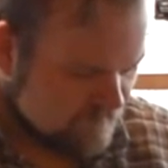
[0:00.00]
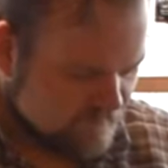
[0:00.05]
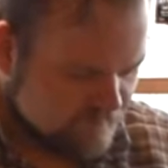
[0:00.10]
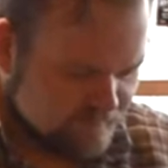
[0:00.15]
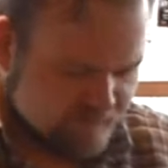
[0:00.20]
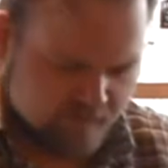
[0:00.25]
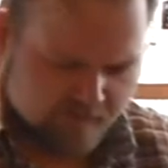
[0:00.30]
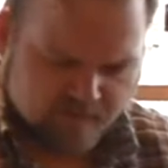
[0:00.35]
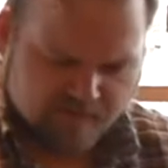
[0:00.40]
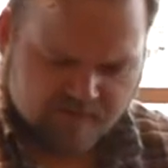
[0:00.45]

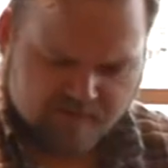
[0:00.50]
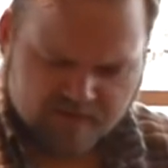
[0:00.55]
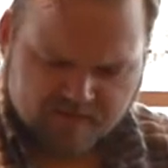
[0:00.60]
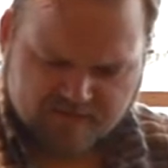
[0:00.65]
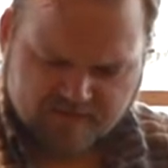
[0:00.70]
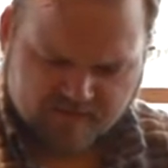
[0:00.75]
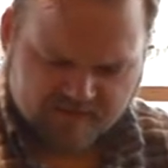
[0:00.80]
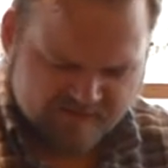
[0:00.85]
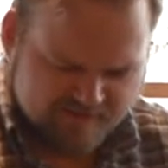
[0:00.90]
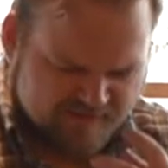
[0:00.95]
So I'll give that a
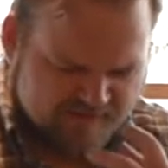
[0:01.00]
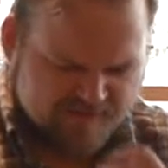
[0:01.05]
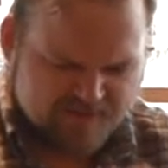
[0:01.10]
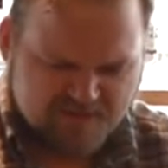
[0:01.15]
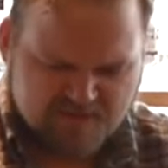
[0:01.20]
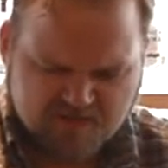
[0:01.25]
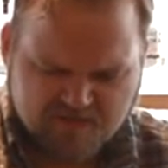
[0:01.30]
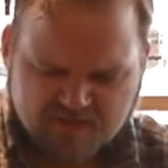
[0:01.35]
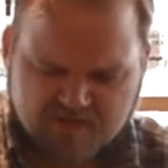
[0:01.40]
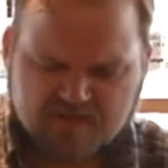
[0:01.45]
taste. It needs
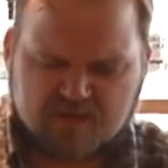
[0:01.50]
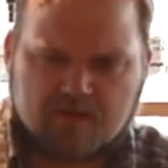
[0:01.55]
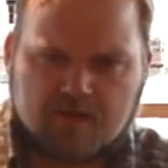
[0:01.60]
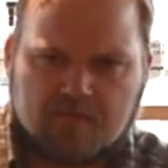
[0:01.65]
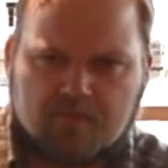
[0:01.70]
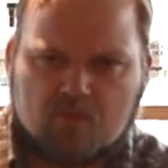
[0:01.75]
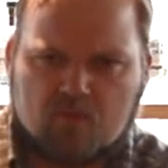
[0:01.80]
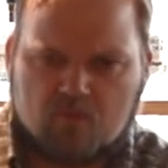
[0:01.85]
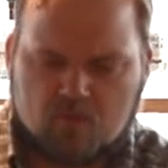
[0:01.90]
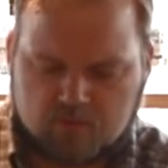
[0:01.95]
just a
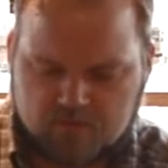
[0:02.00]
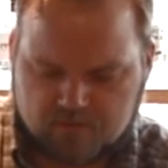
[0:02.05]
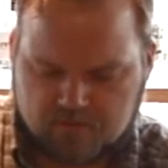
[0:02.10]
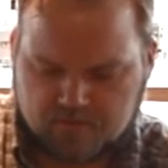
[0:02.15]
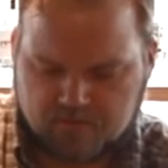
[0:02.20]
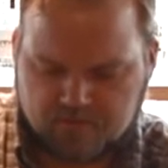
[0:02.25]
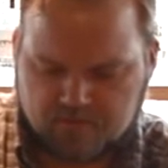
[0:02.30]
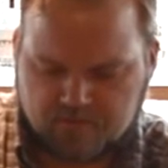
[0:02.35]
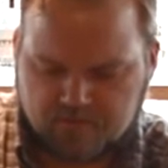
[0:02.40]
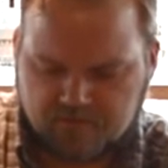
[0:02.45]
couple more
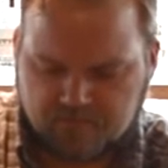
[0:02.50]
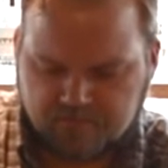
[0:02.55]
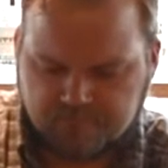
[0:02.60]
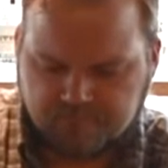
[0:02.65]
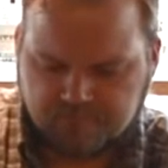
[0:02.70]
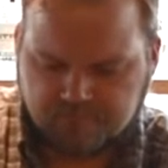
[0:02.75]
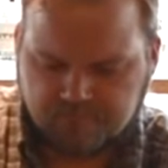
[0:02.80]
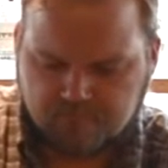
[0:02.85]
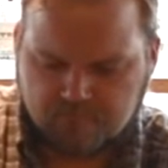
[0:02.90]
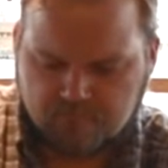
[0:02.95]

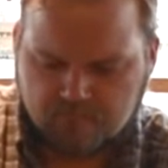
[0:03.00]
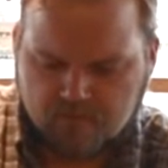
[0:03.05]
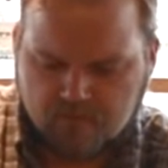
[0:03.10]
turns.